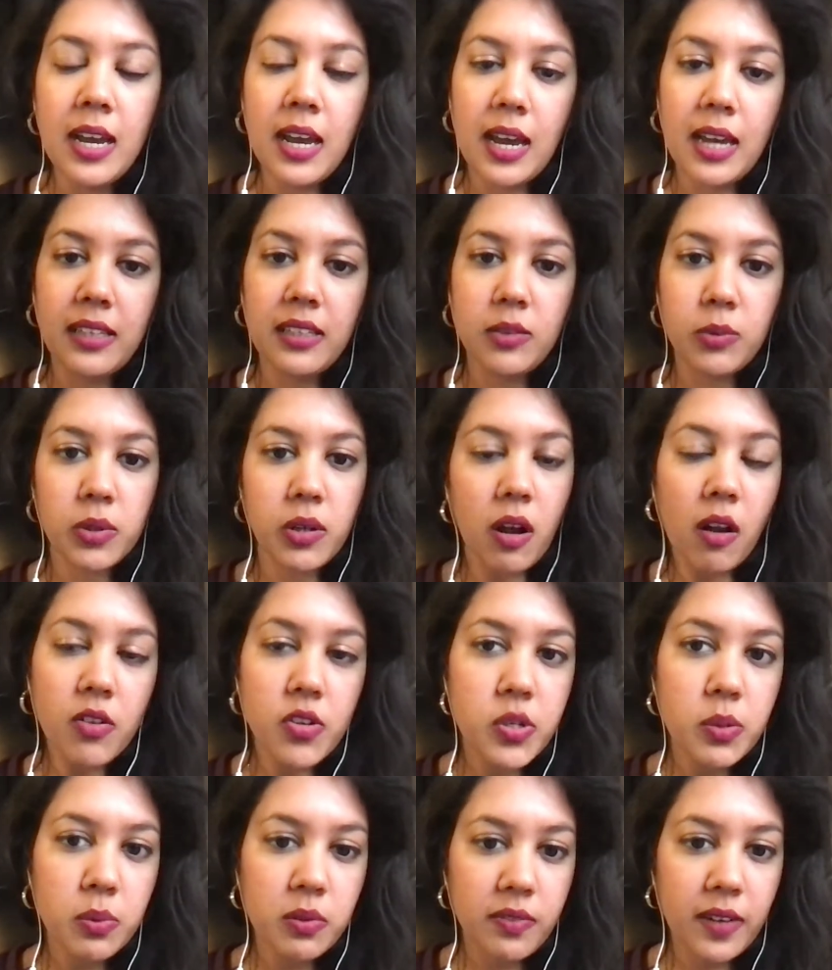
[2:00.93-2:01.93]
And they were
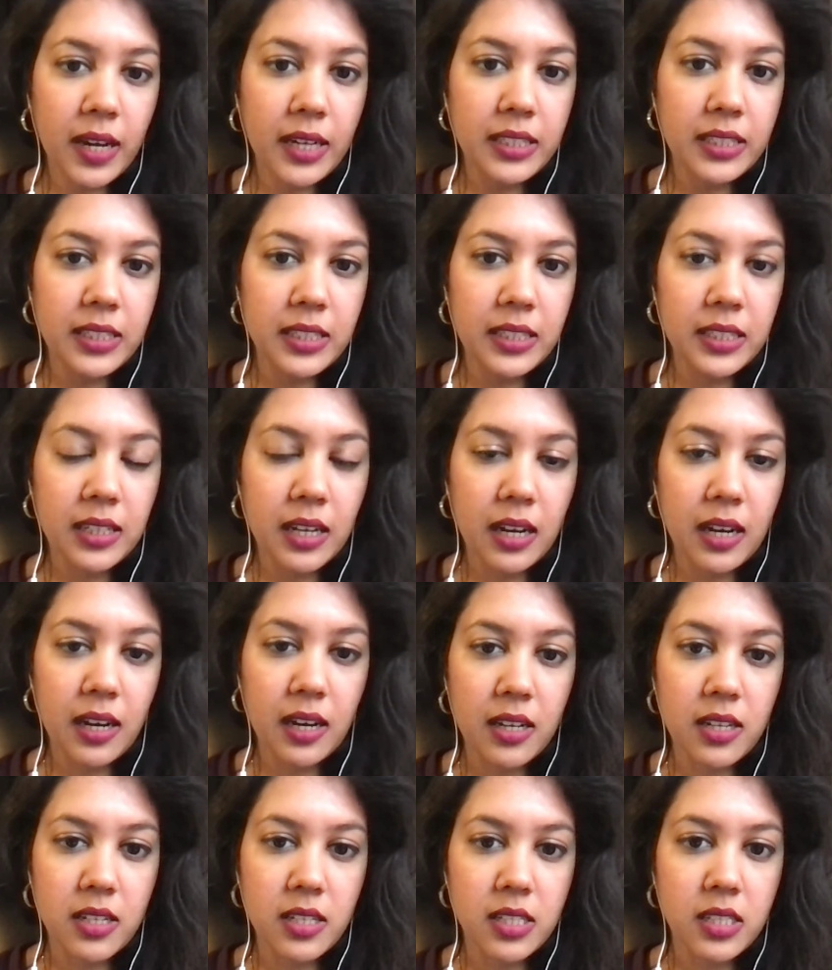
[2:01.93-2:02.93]
also providing
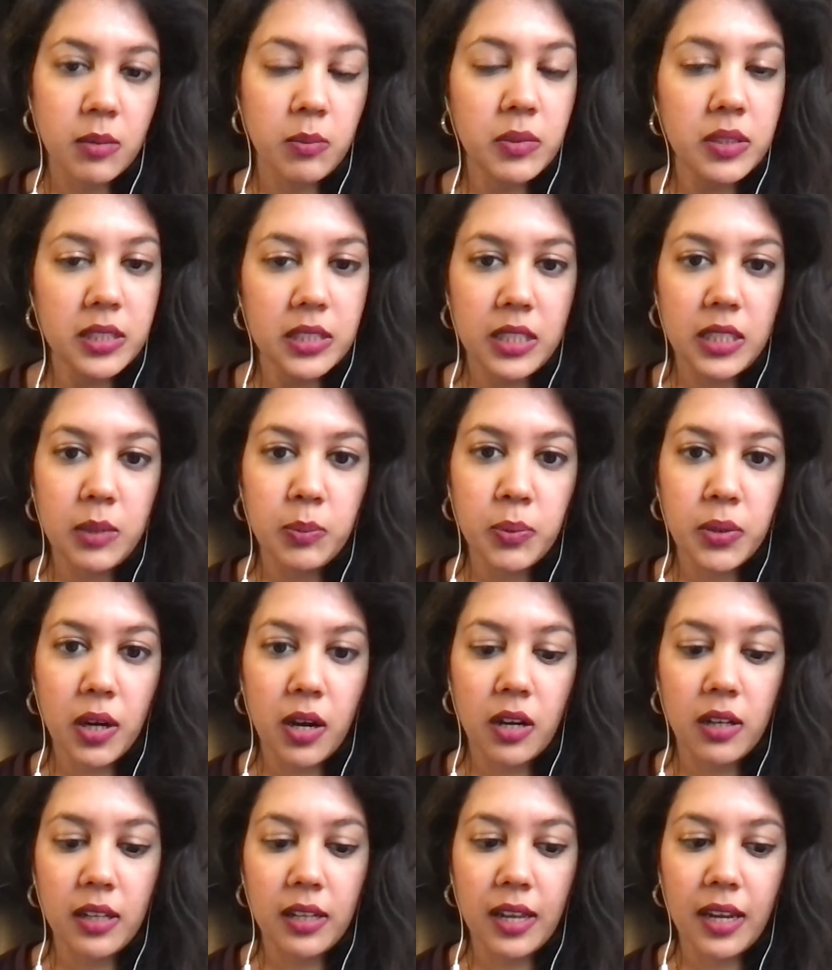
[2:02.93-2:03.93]
some tip
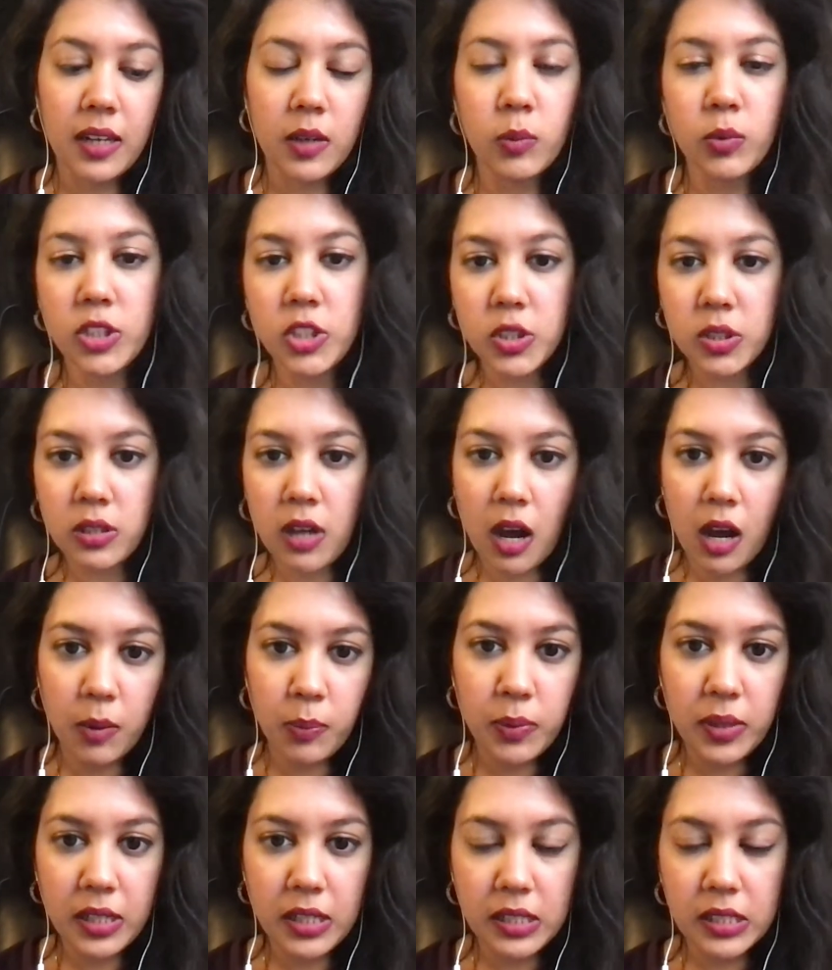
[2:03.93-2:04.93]
on like which
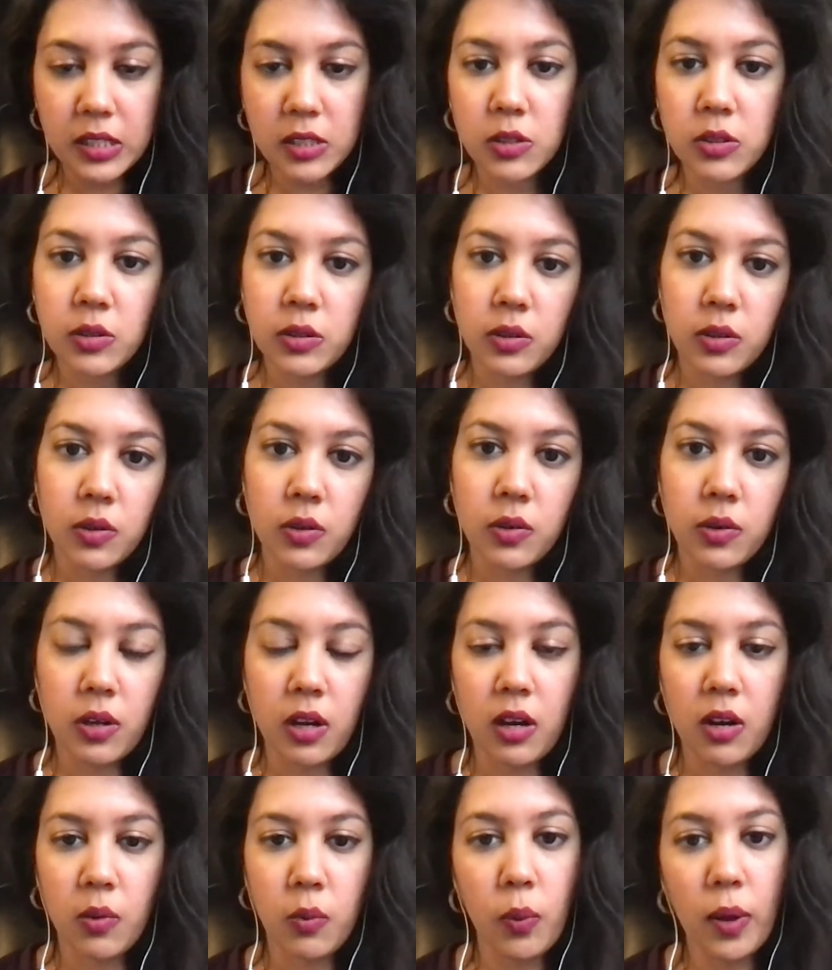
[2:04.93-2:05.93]
topics go
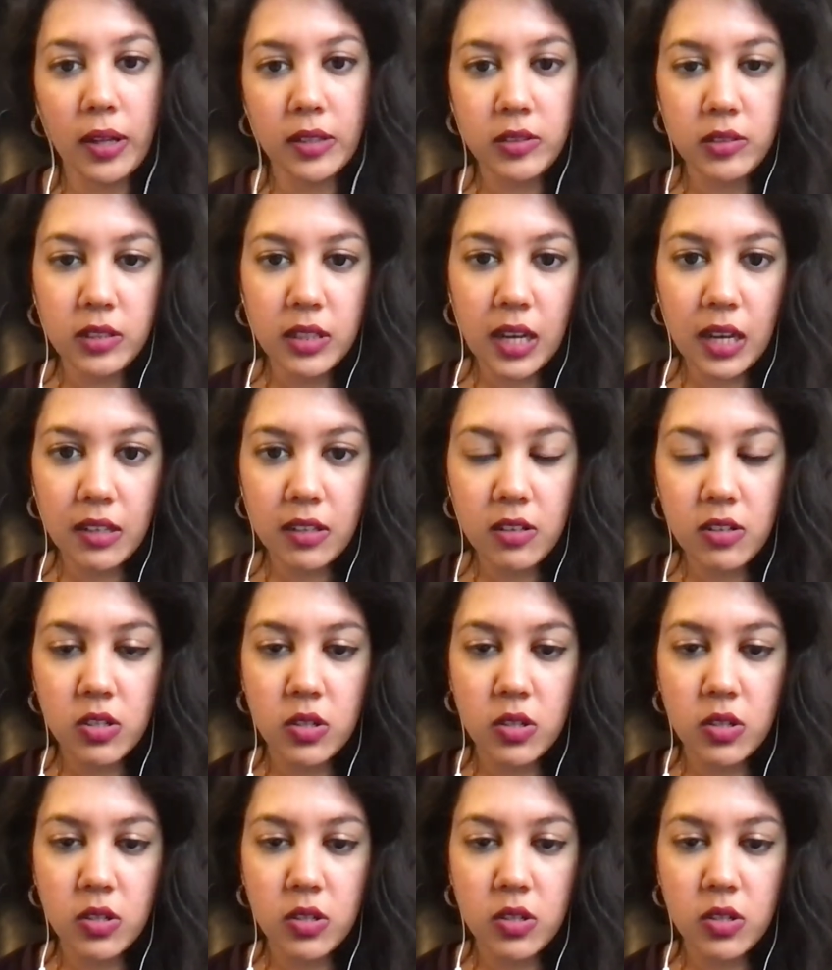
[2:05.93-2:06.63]
well together.